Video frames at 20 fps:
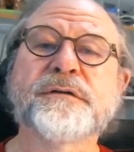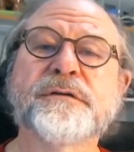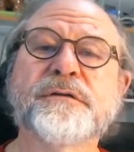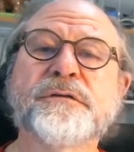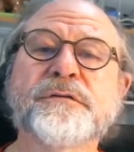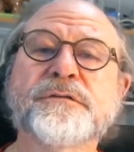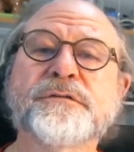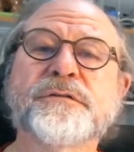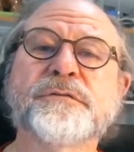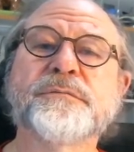
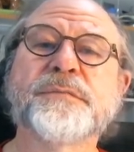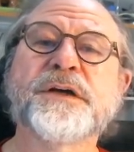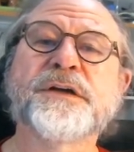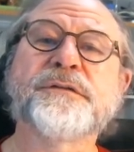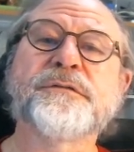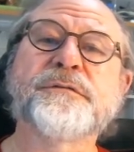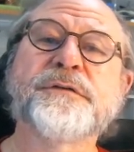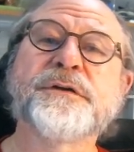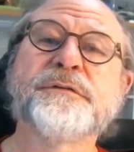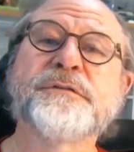Those are my
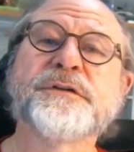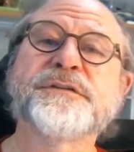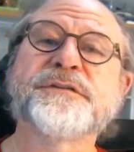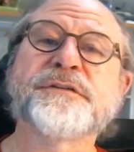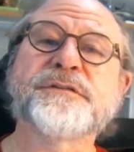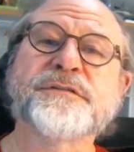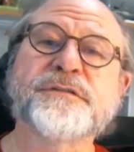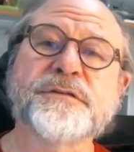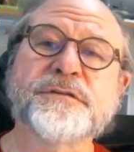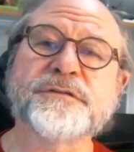3
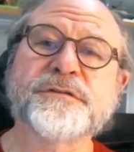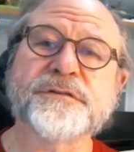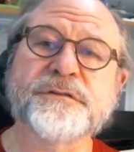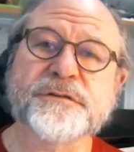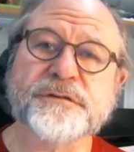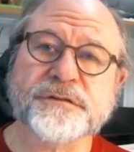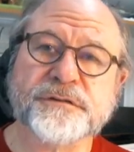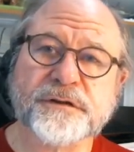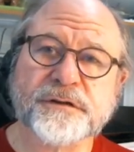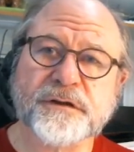resistors, and
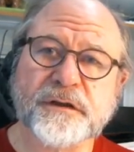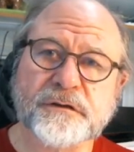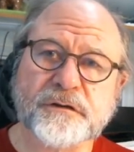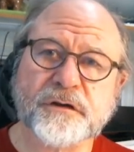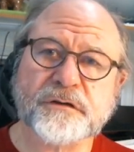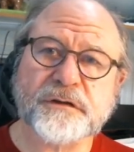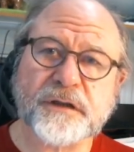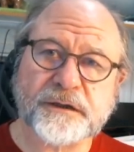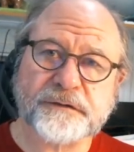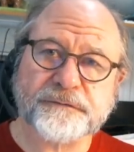you see they
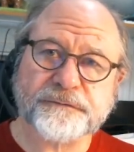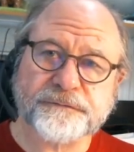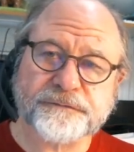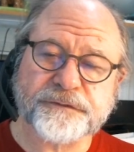look like